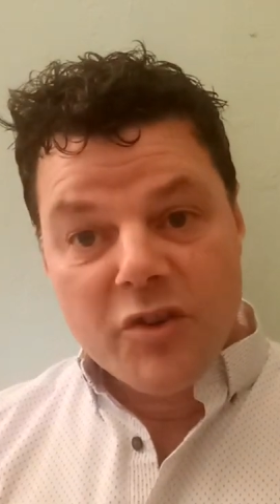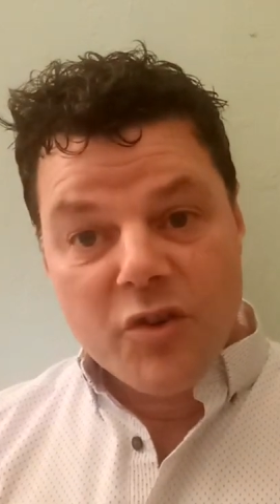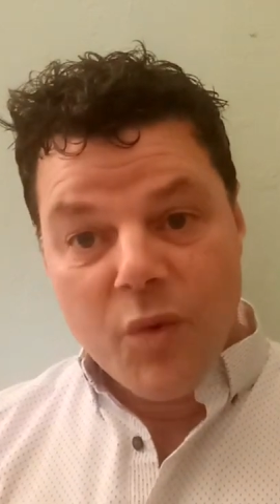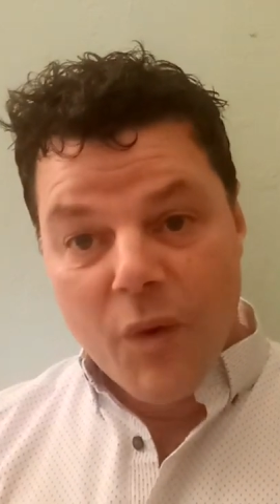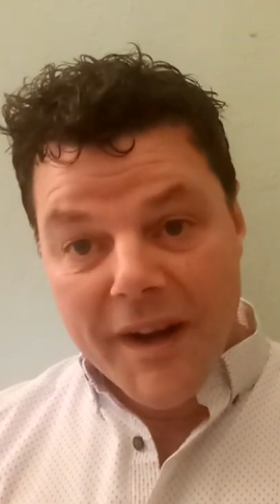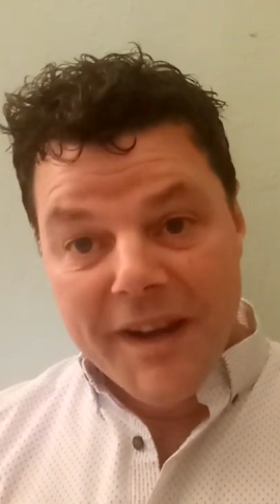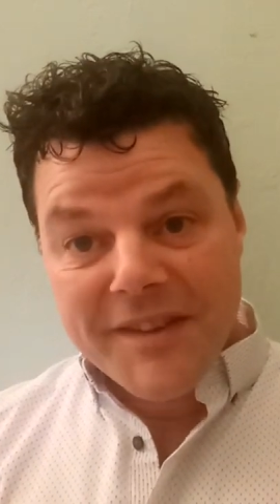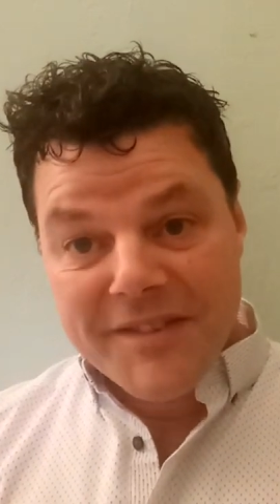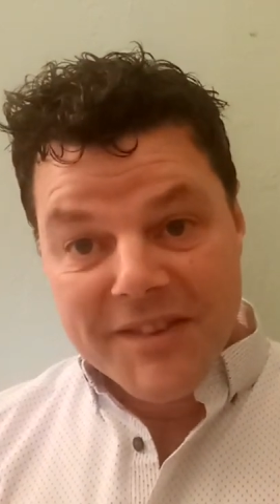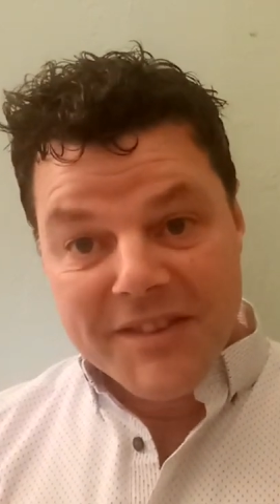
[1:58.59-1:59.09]

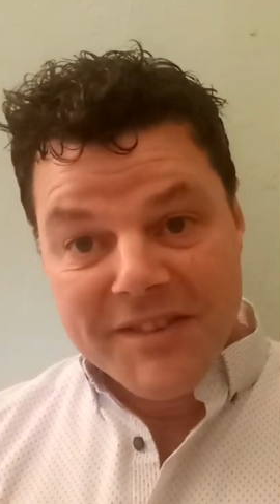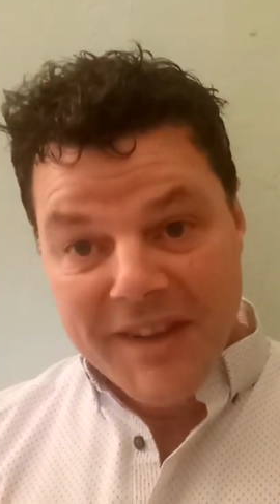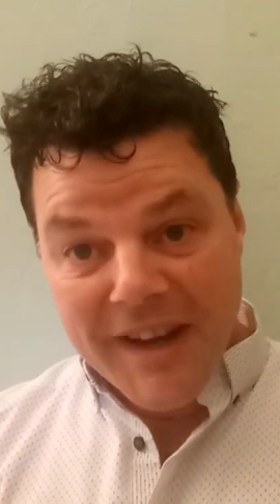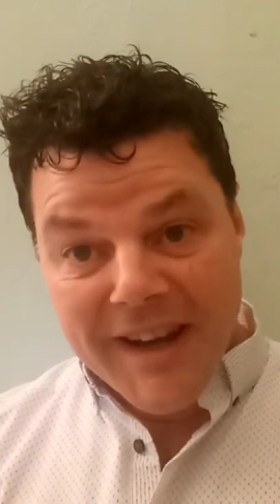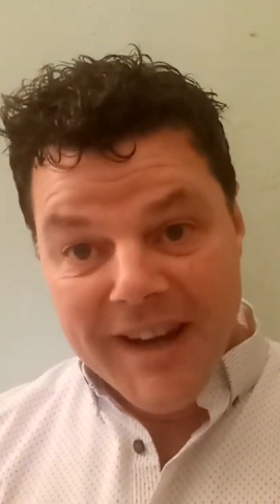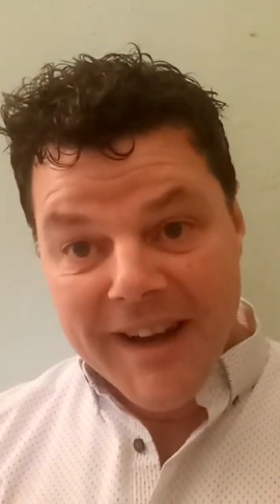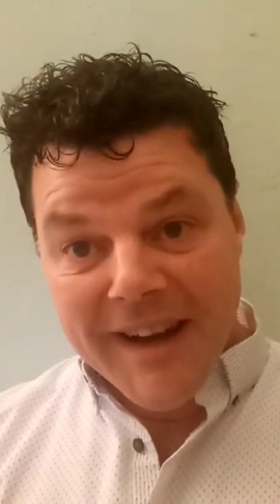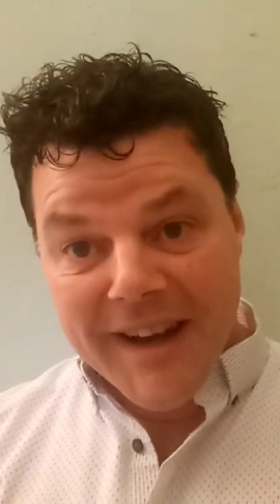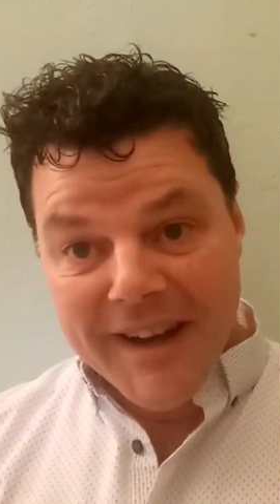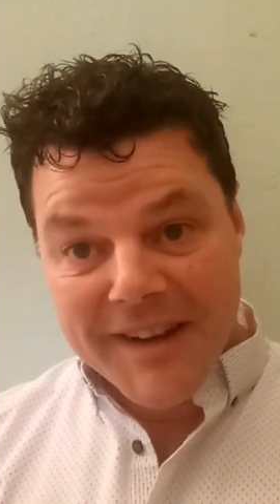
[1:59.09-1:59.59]
twice as
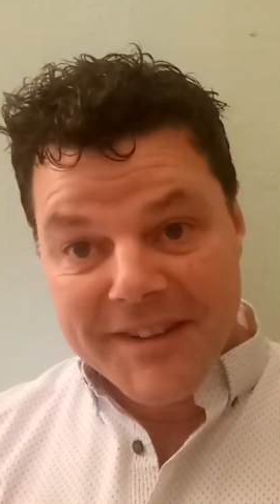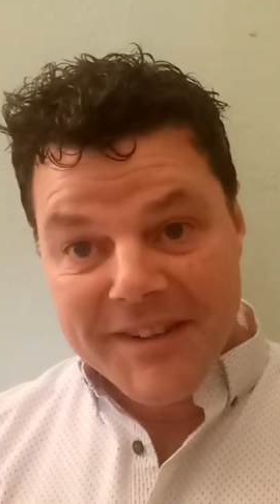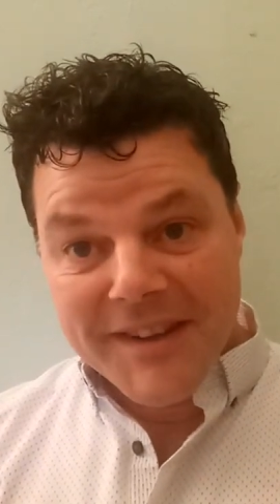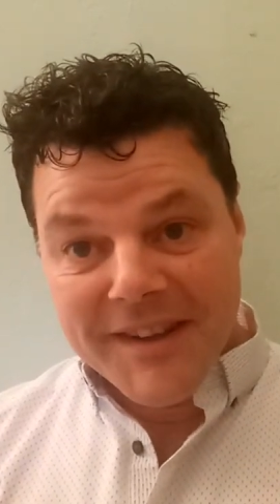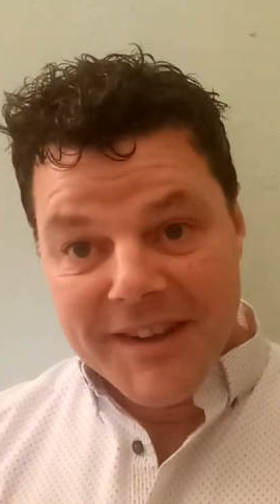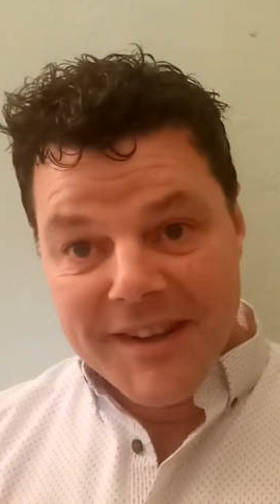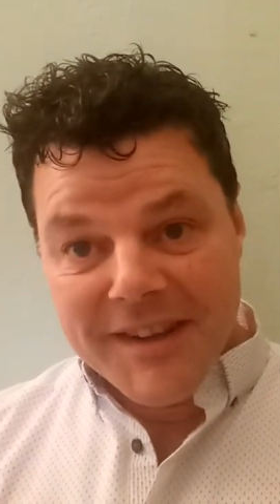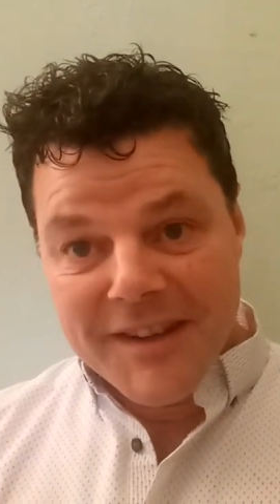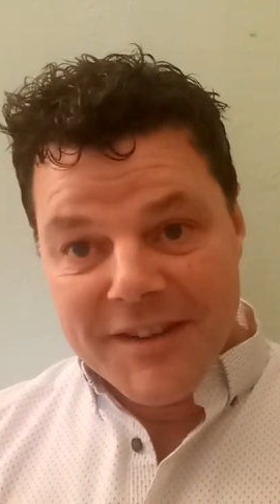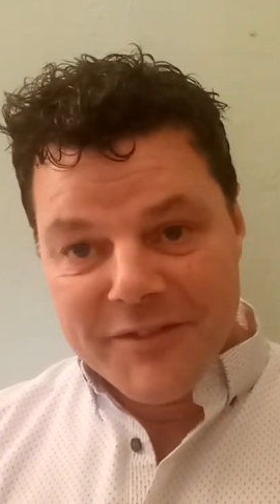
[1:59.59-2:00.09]
hard
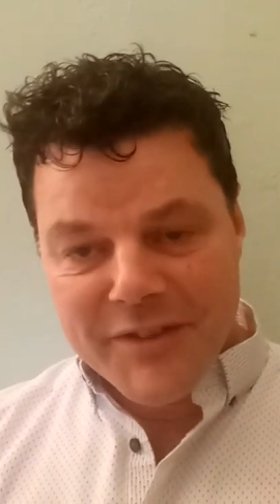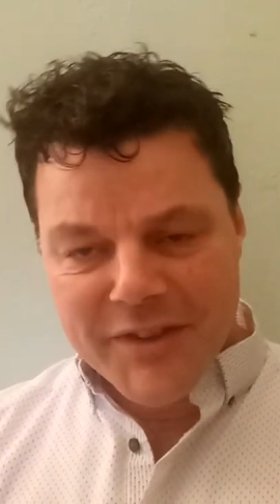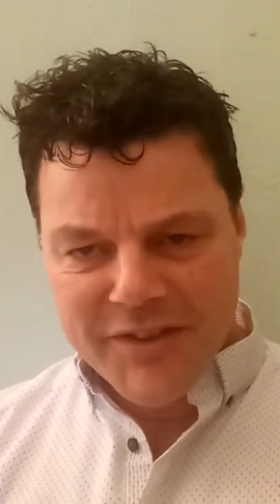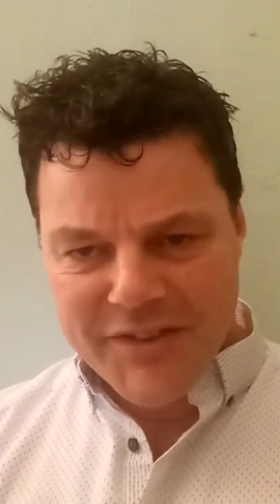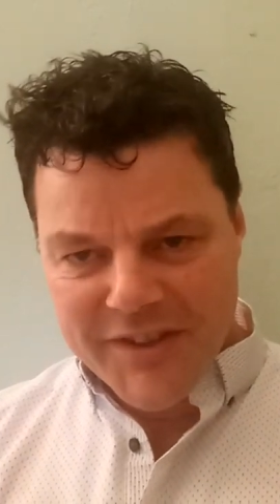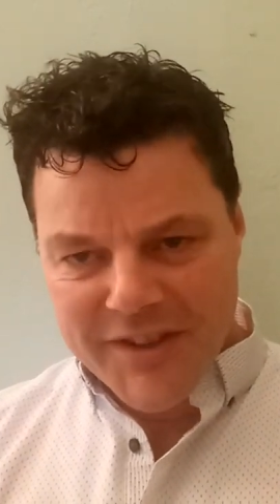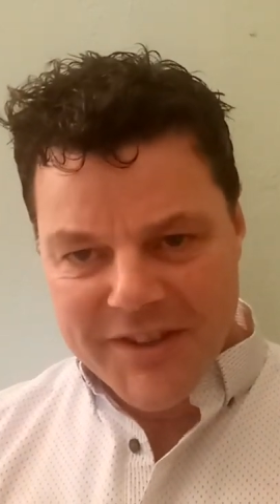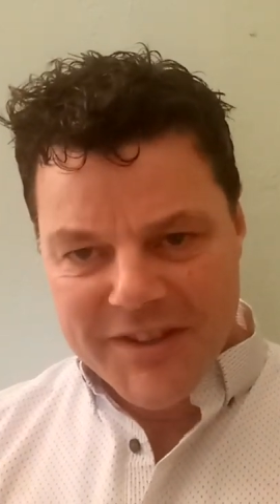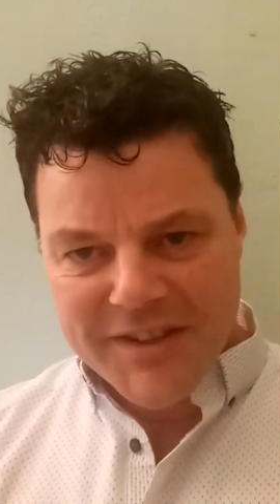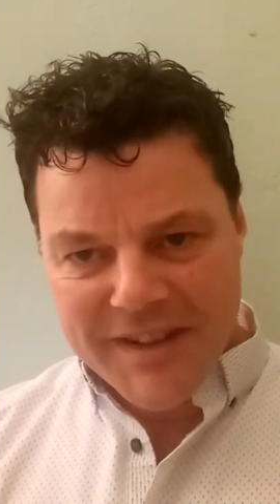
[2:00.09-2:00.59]
for
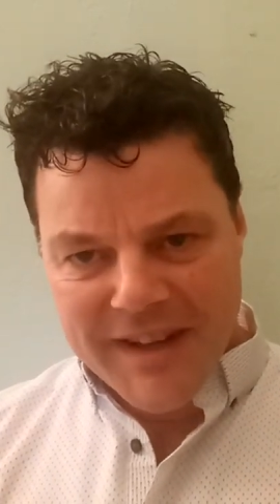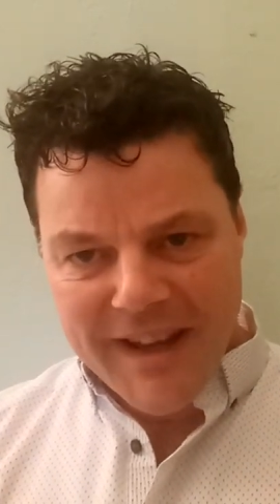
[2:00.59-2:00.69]
certain